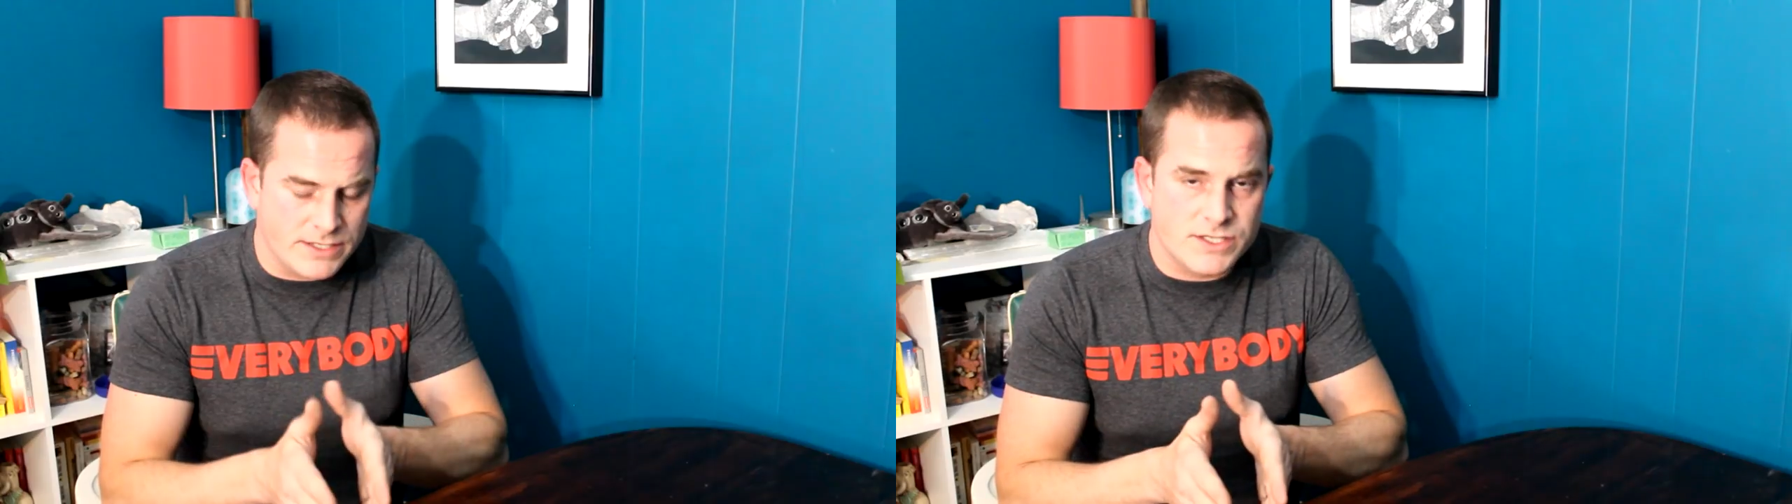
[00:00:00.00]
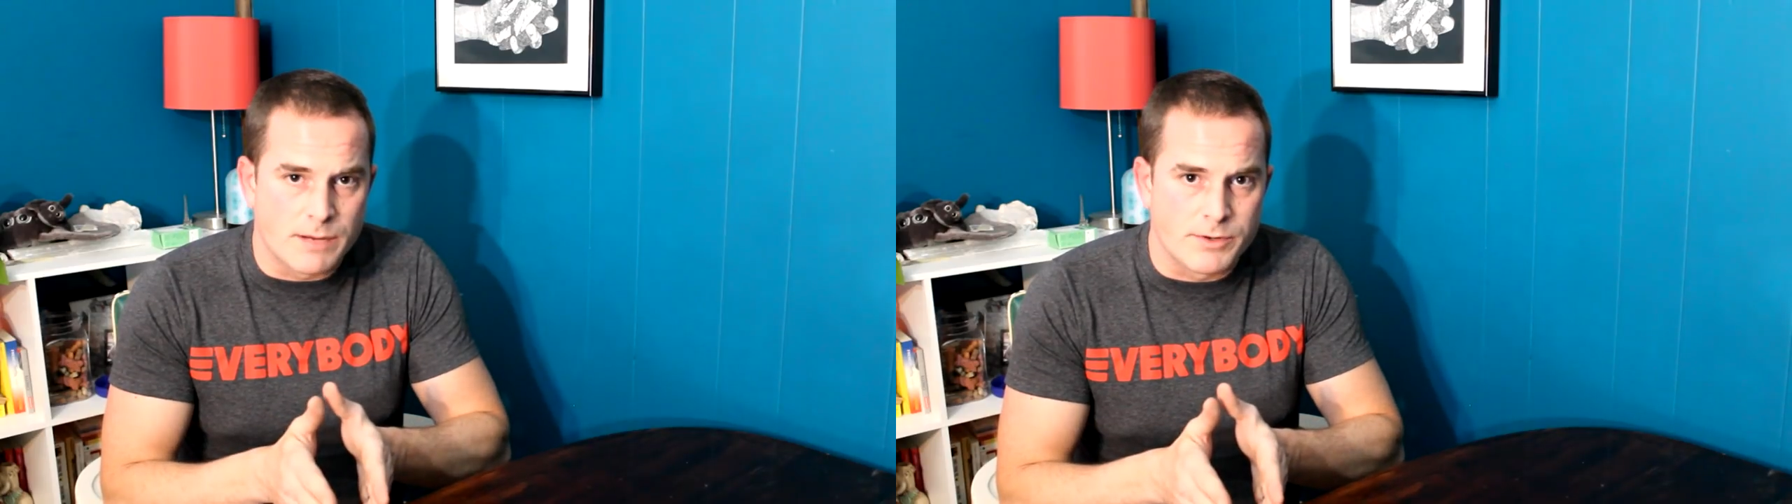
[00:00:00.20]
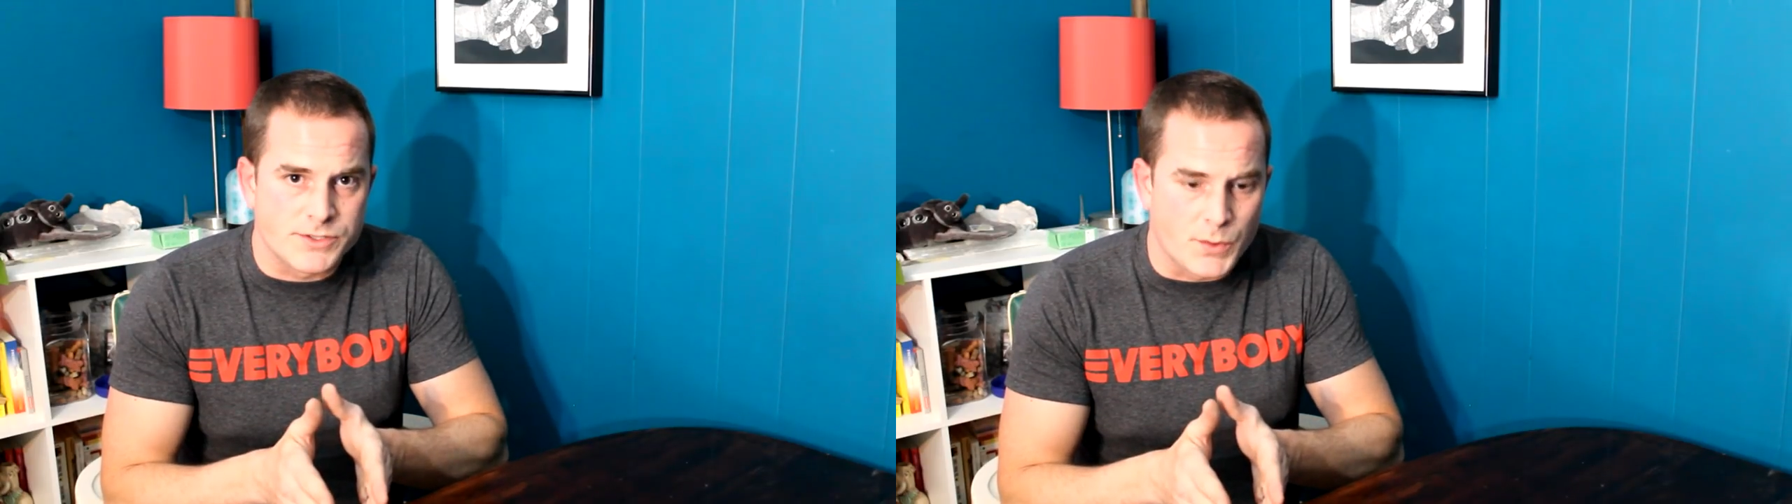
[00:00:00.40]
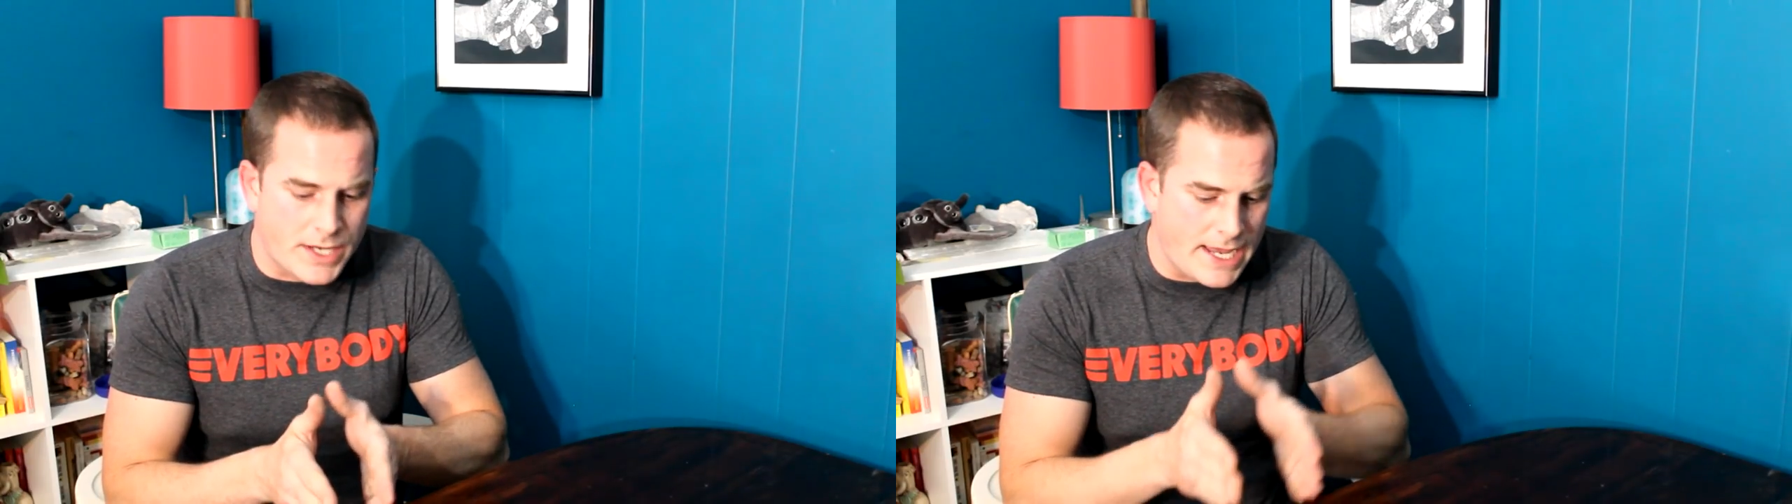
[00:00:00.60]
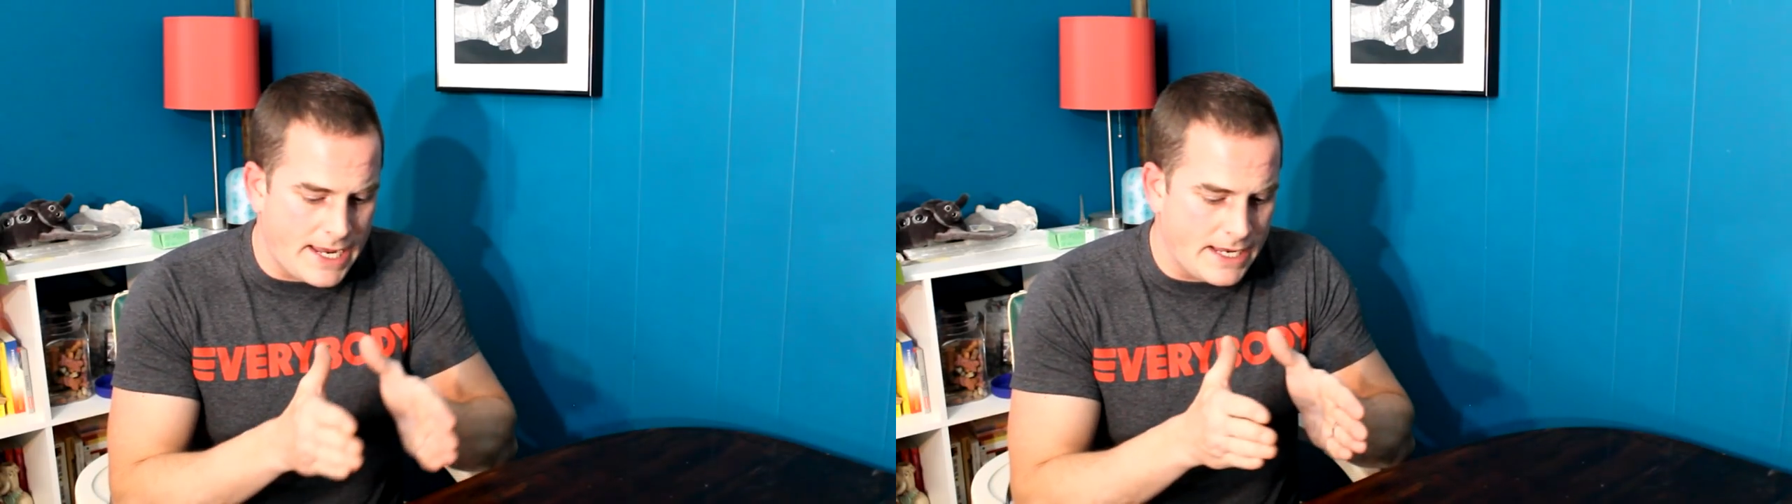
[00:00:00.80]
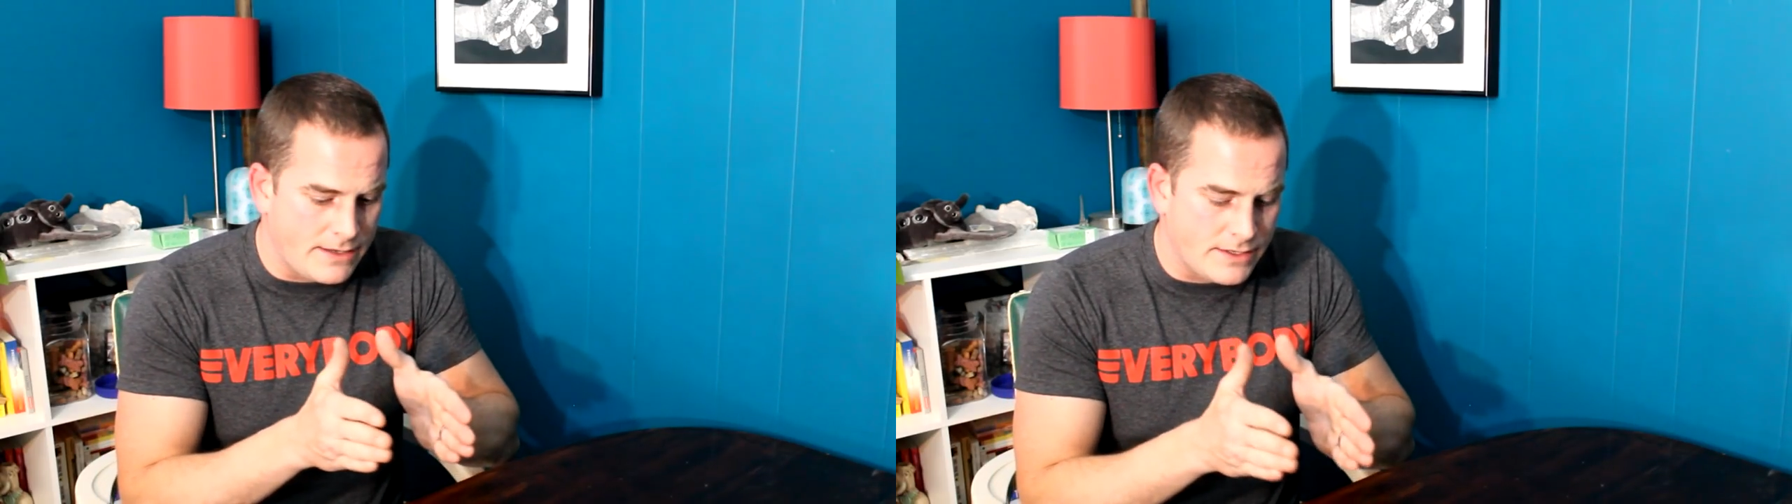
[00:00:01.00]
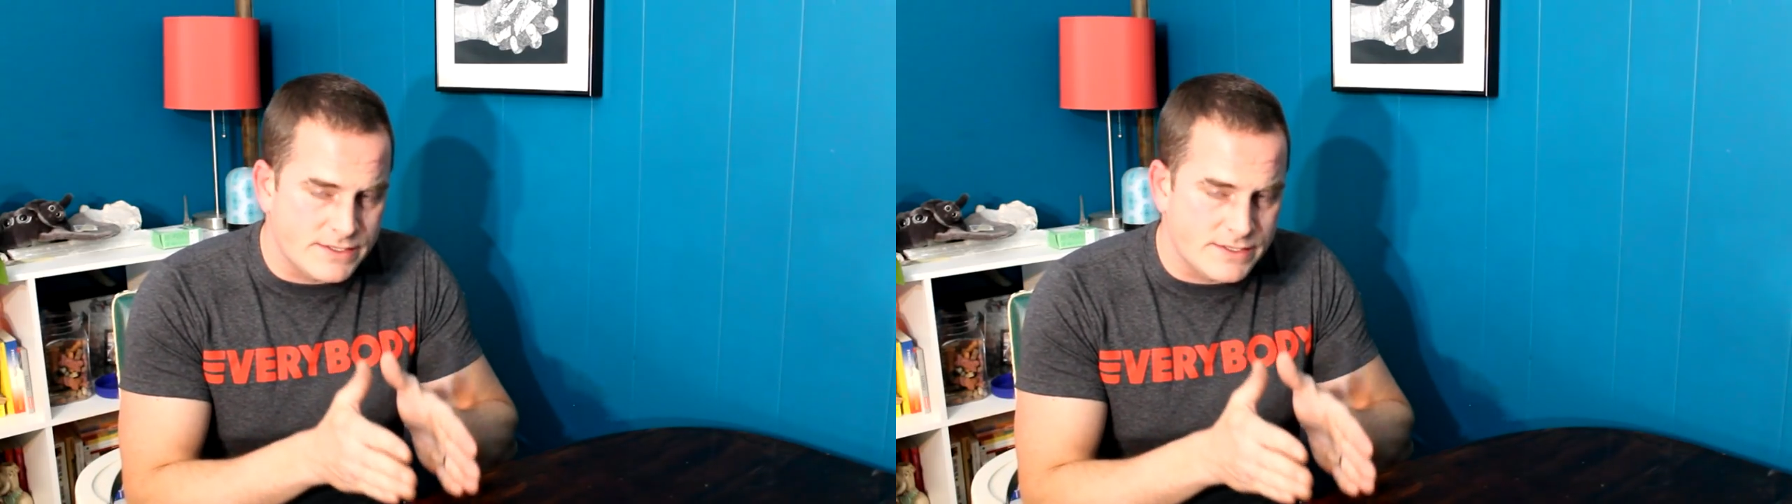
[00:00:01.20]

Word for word: this number's okay and